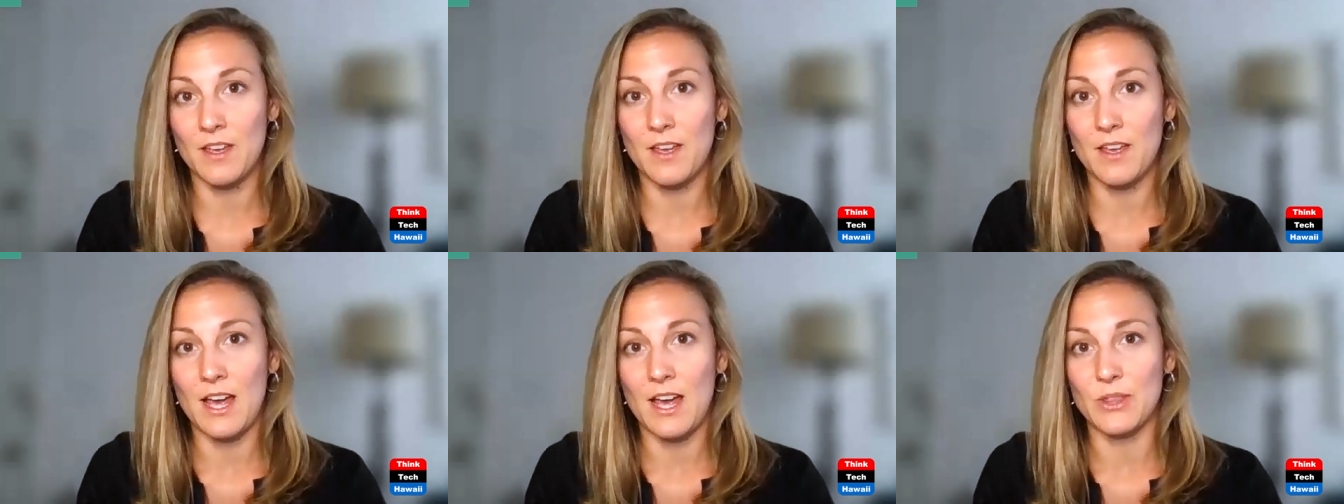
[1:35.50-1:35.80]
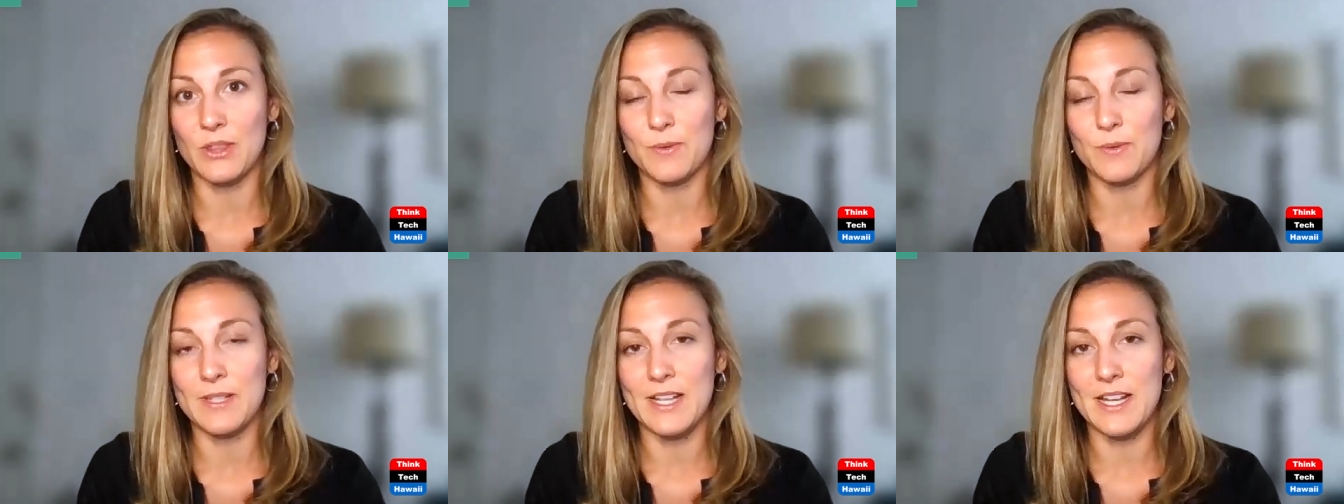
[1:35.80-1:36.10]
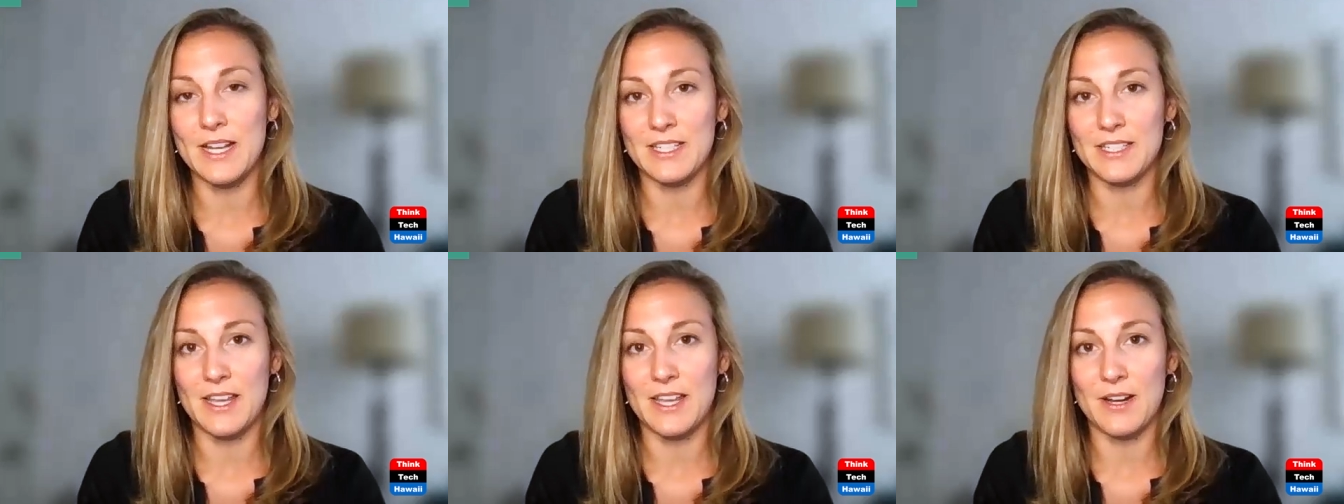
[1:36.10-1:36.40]
and three
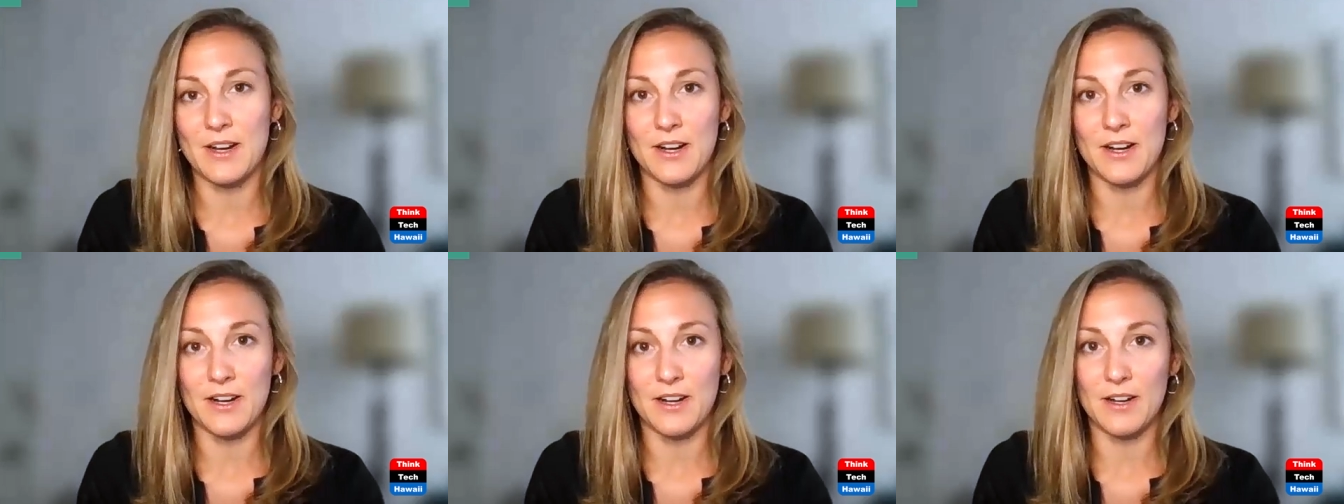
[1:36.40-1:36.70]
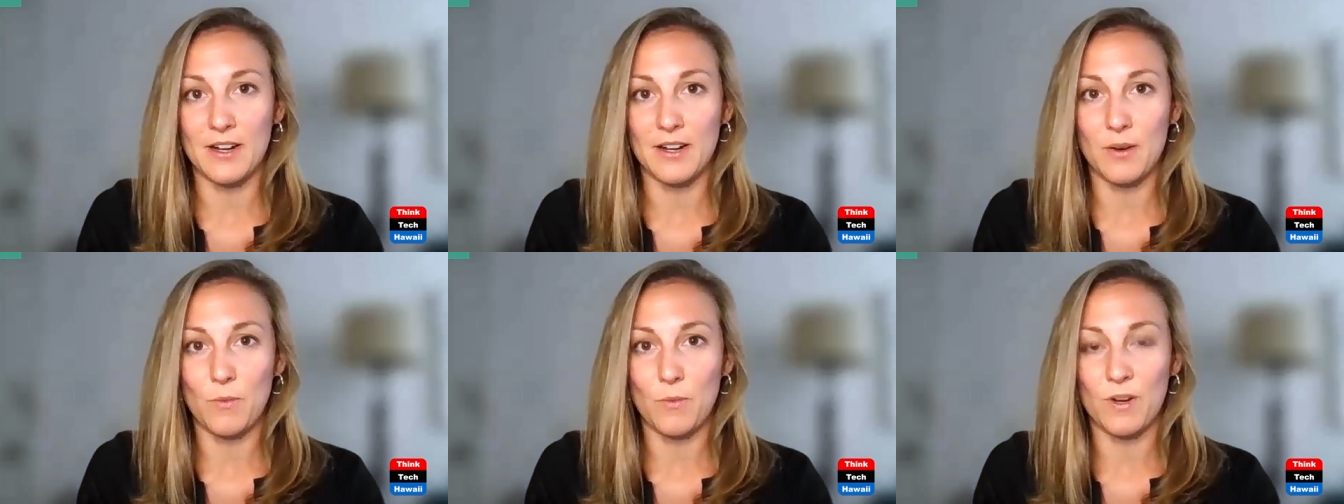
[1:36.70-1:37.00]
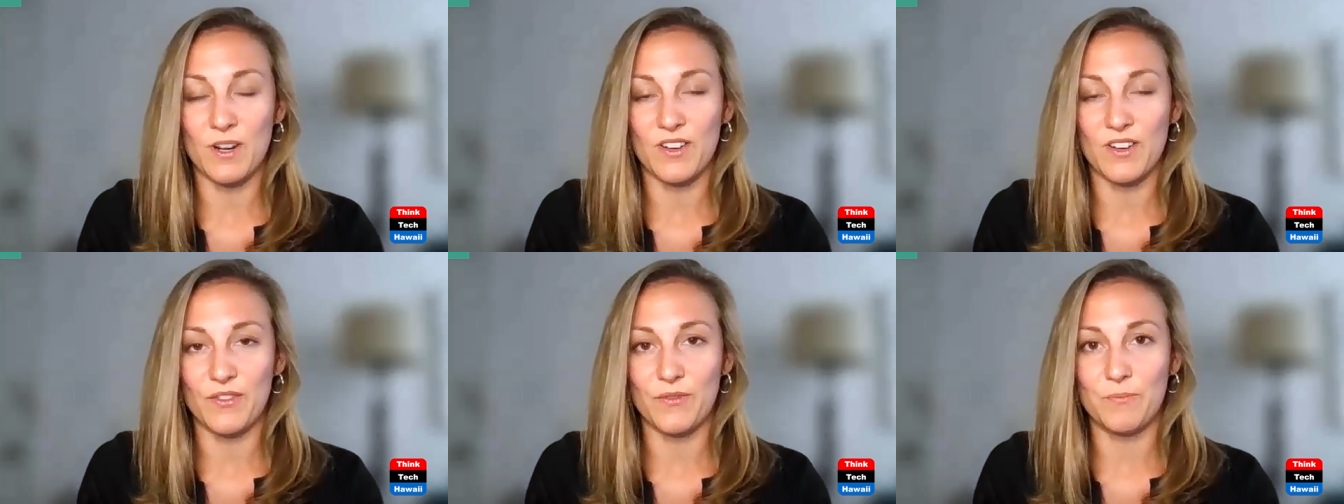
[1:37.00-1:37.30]
days later, one
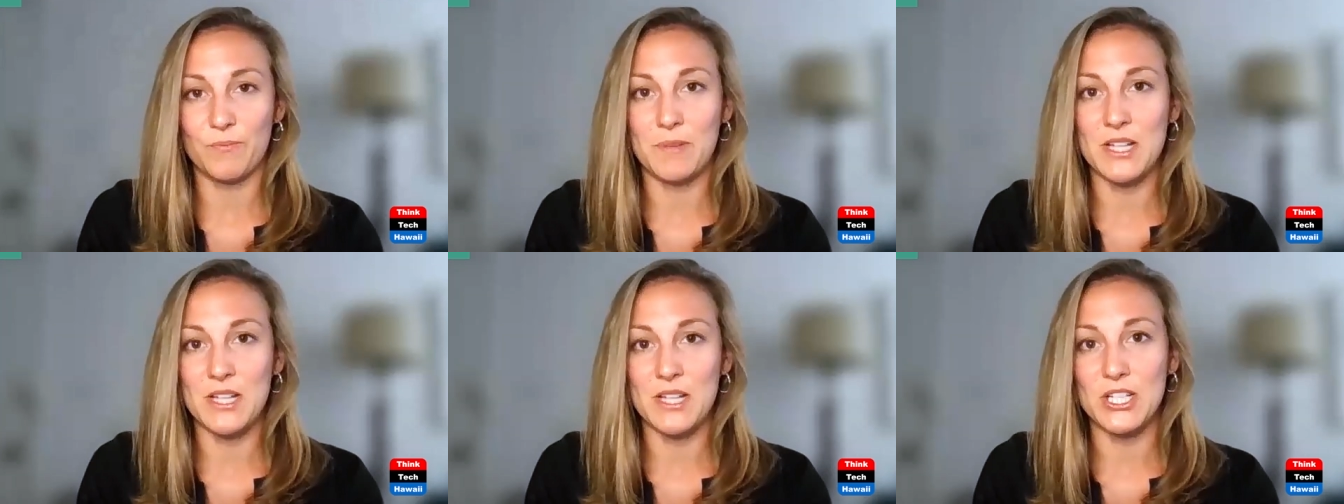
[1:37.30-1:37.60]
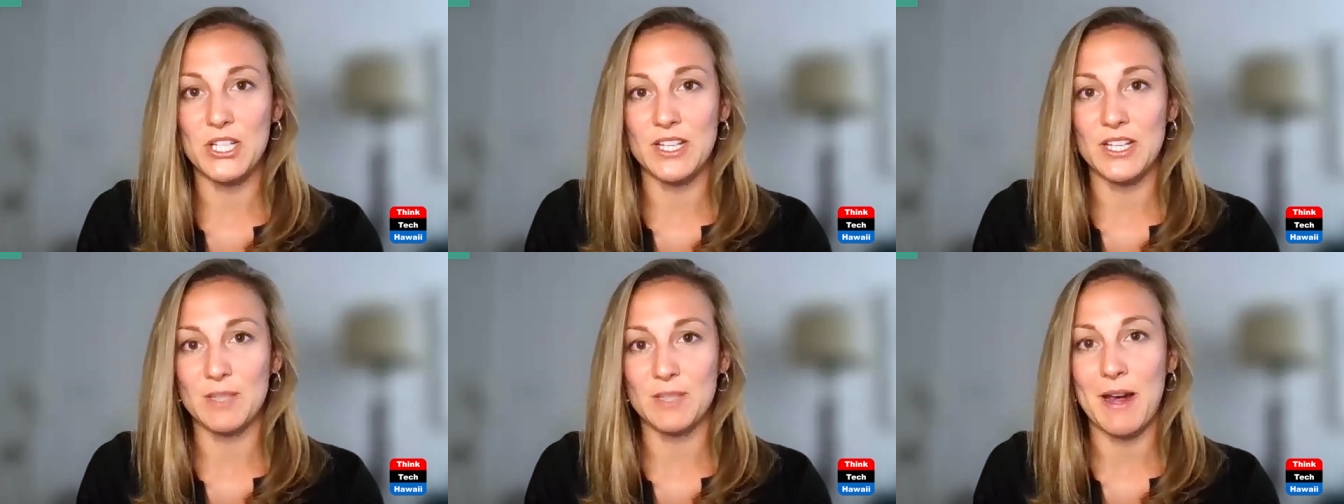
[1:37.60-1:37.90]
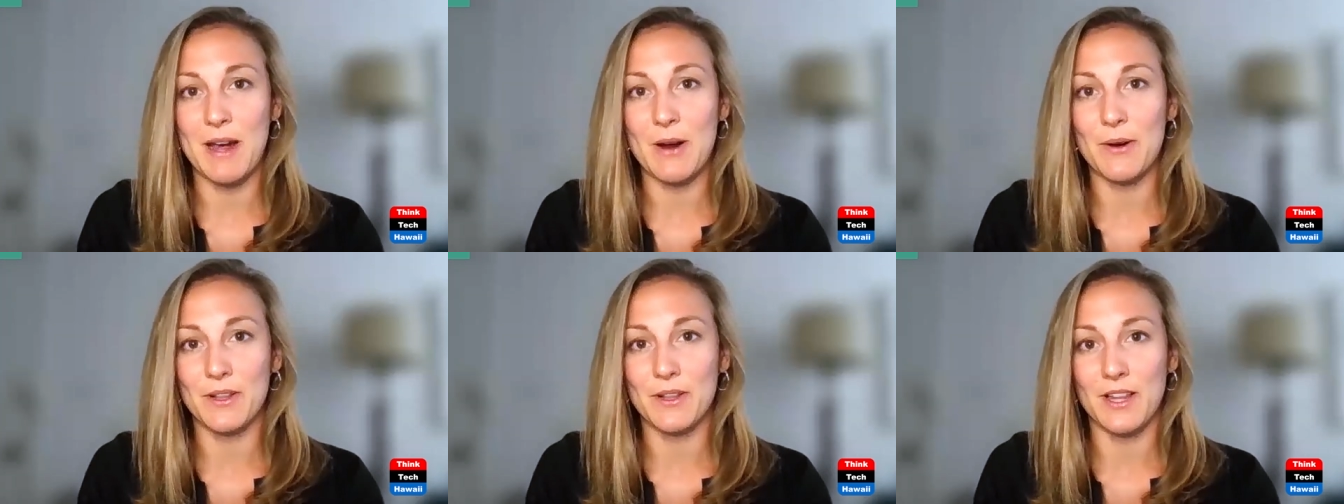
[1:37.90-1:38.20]
of PG&E's
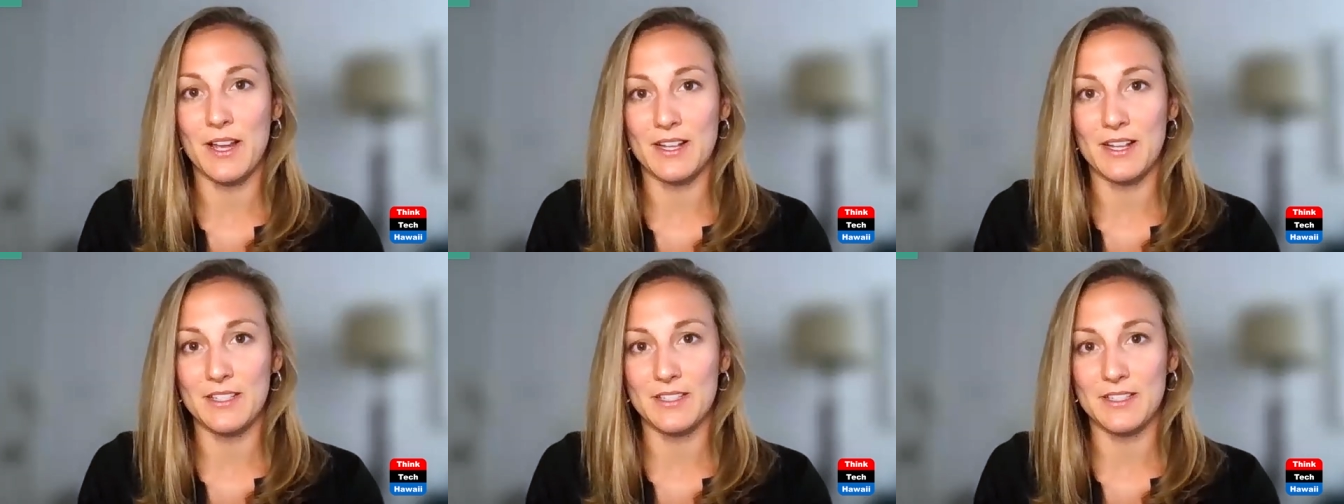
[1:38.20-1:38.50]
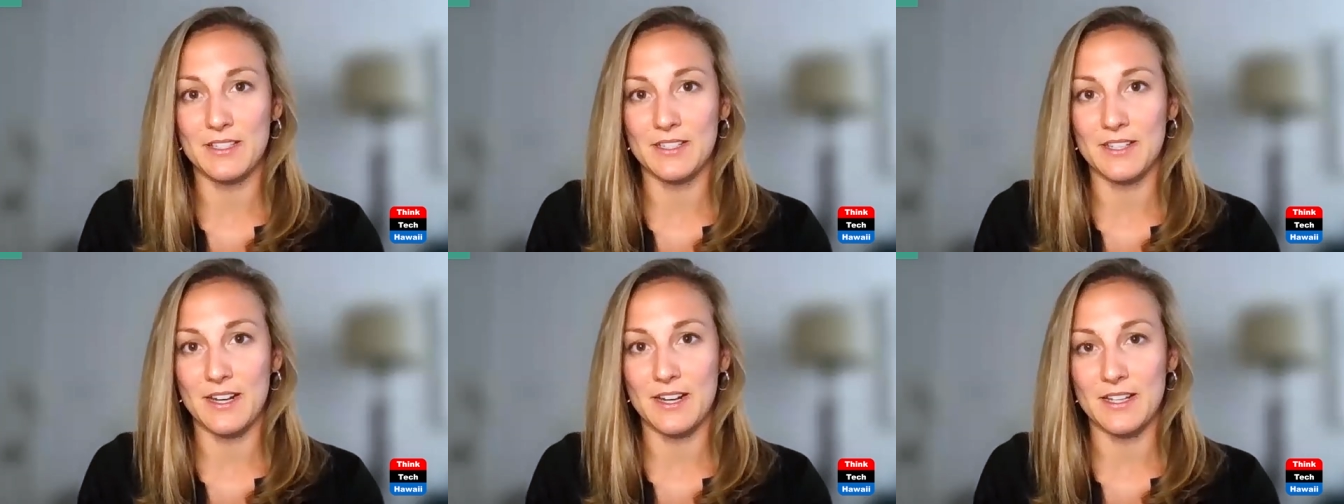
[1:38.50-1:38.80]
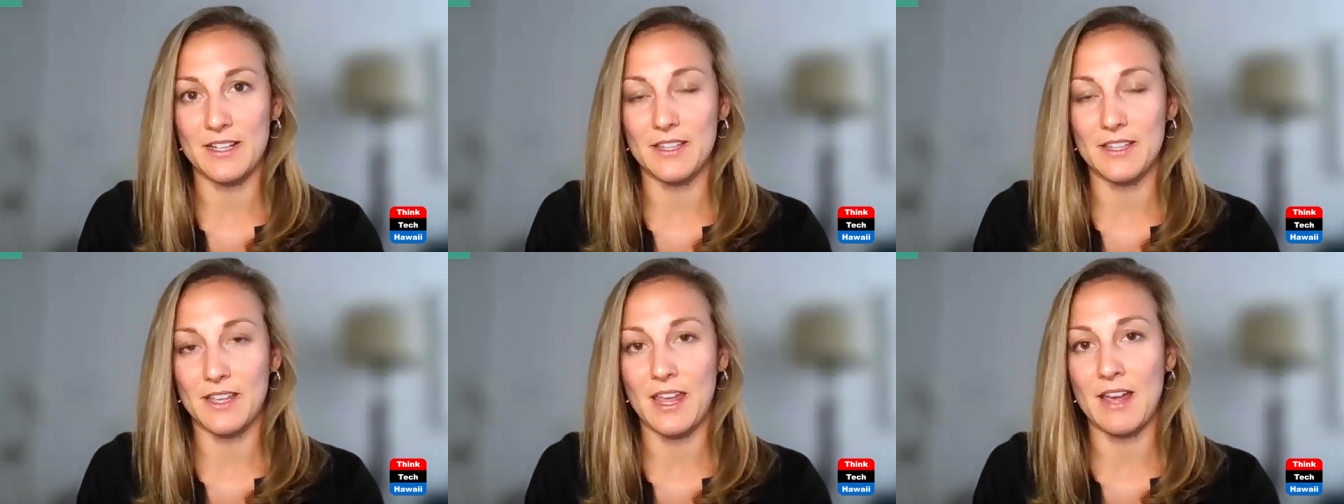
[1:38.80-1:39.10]
power lines ignited
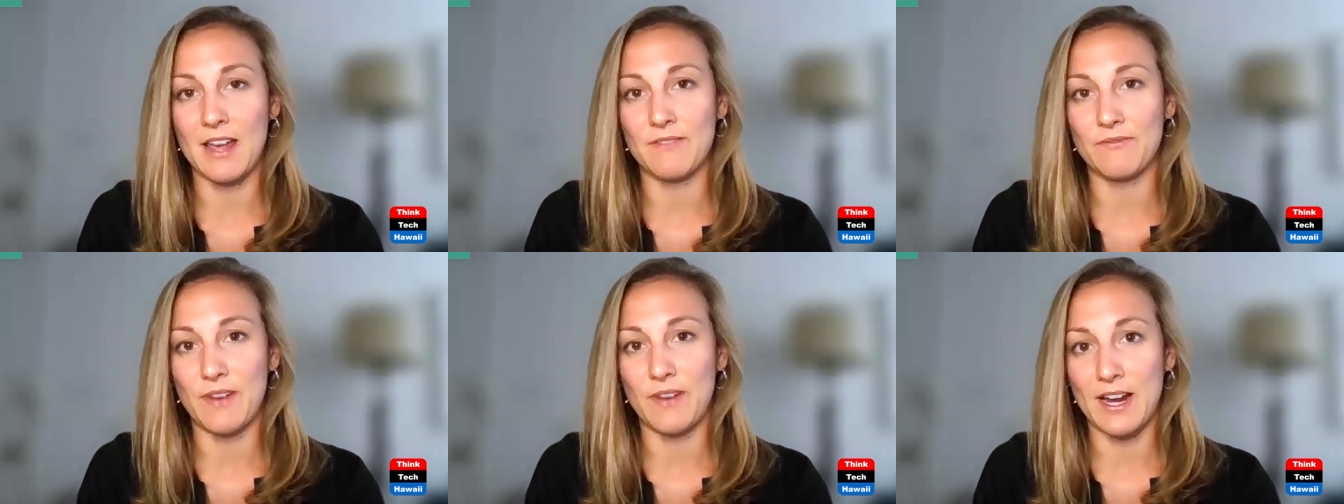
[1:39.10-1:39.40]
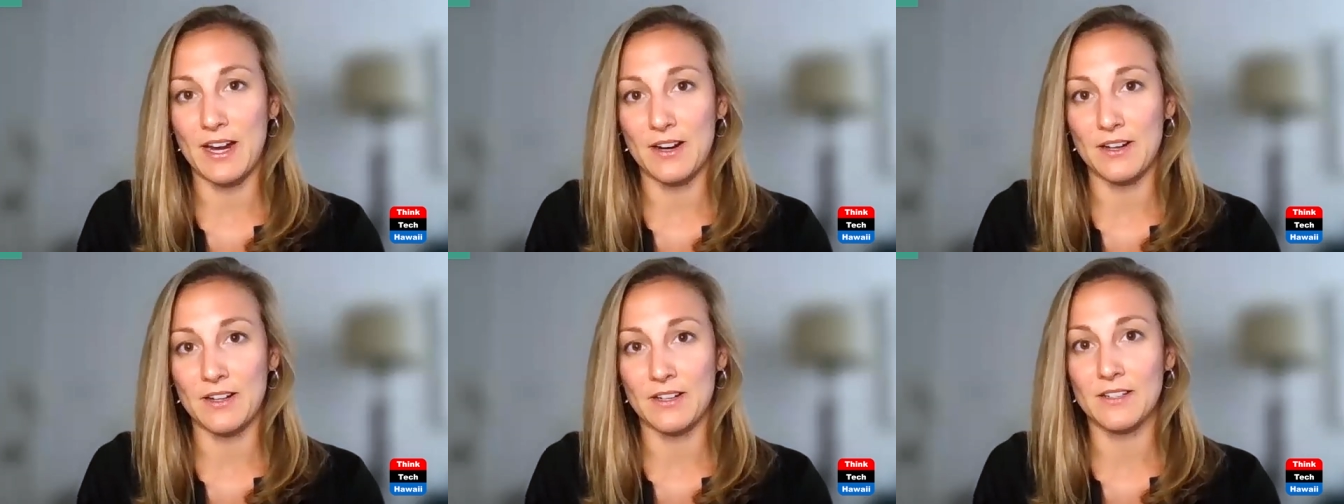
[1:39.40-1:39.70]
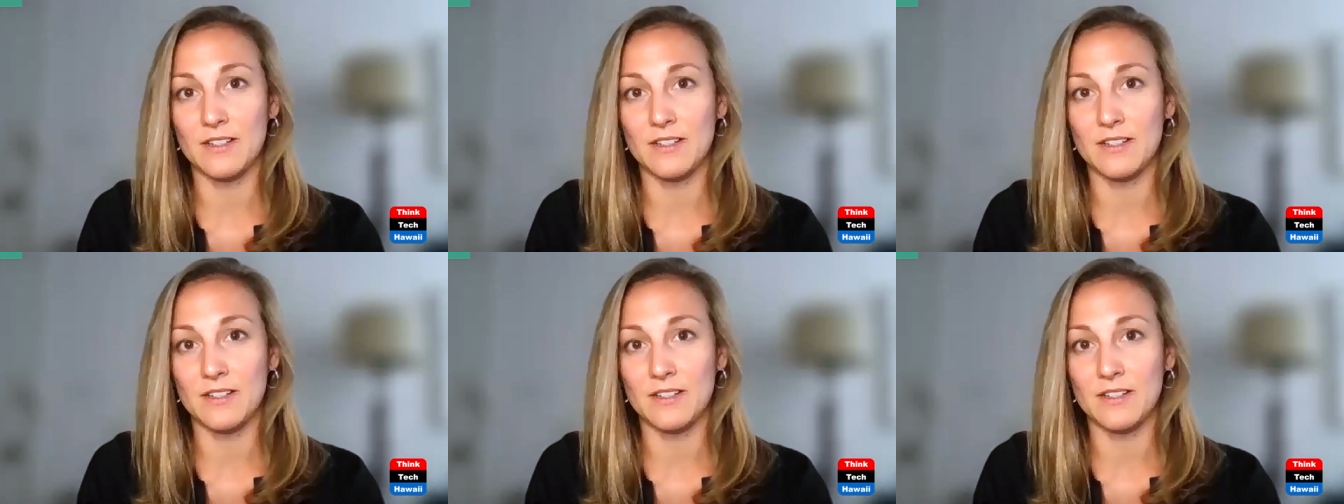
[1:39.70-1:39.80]
the Camp Fire